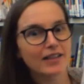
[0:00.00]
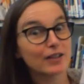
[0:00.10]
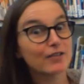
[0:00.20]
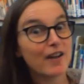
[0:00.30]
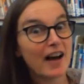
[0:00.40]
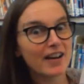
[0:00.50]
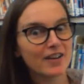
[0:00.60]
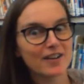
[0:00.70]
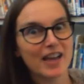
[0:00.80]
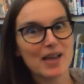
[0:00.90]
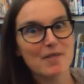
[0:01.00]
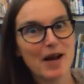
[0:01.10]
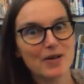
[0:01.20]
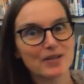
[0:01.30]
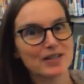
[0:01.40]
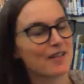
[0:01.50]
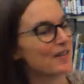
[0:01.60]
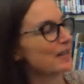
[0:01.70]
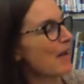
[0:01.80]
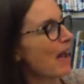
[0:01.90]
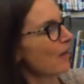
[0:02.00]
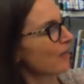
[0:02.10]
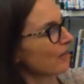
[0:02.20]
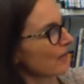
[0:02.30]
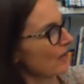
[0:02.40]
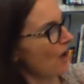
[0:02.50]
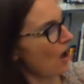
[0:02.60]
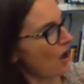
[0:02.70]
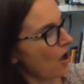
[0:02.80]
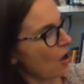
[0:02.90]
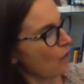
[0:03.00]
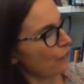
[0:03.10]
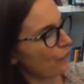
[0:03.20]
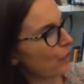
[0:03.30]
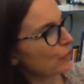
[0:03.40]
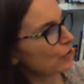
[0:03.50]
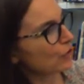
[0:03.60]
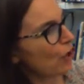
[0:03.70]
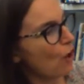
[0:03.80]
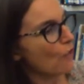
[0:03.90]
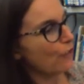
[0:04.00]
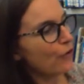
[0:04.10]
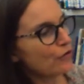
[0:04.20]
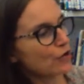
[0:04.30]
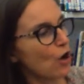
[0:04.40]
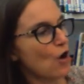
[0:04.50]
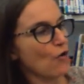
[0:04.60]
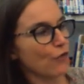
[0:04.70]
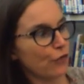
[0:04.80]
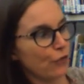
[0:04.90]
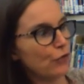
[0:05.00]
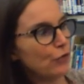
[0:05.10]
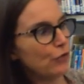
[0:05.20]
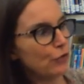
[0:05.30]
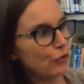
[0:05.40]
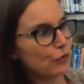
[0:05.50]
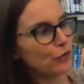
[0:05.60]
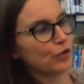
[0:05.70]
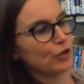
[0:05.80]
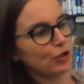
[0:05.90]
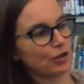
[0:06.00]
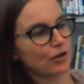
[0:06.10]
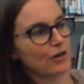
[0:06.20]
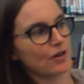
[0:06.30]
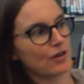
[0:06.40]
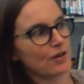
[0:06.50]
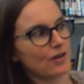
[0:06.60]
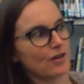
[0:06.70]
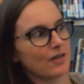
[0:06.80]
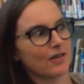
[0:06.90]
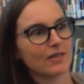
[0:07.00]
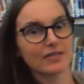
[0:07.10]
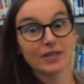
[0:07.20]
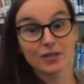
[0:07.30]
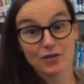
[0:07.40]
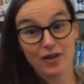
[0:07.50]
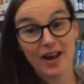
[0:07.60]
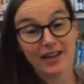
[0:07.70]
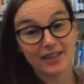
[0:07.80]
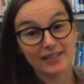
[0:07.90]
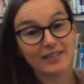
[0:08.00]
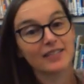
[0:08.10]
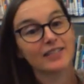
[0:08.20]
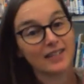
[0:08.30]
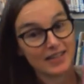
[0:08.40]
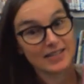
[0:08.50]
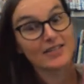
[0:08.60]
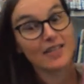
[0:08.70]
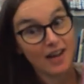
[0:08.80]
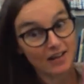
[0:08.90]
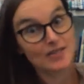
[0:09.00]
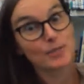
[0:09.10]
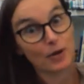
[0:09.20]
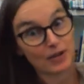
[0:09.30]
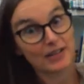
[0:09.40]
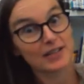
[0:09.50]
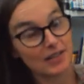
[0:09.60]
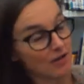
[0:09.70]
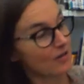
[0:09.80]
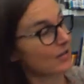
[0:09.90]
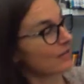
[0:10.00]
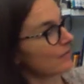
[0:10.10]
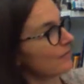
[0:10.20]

Fire came out of his mouth. Whoosh, whoosh, whoosh. Little Dragon has a lot of spark in his heart.